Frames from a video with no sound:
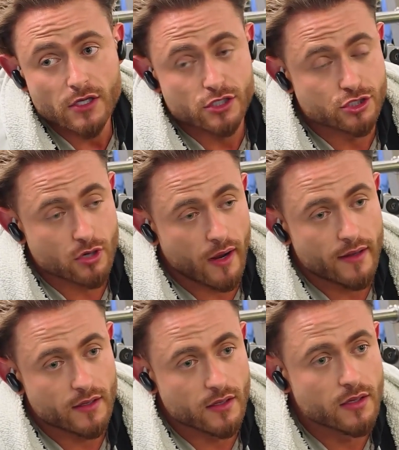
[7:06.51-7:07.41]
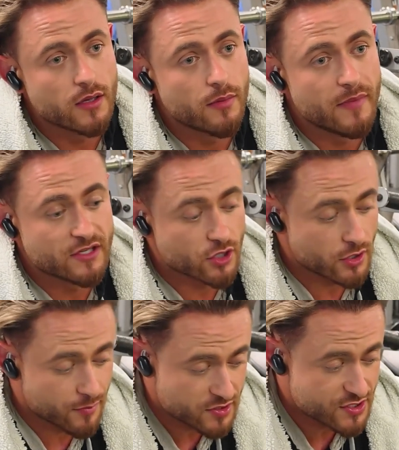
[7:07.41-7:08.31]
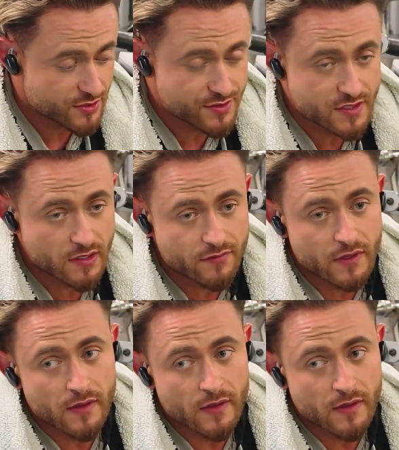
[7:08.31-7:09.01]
Just try to make sure you're pushing yourself